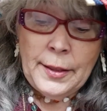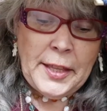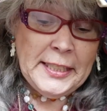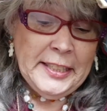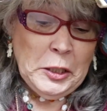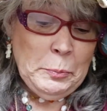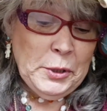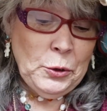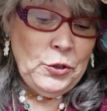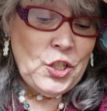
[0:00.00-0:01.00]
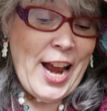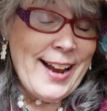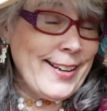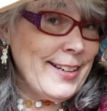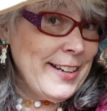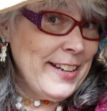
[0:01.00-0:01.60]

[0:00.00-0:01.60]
the little blue jacket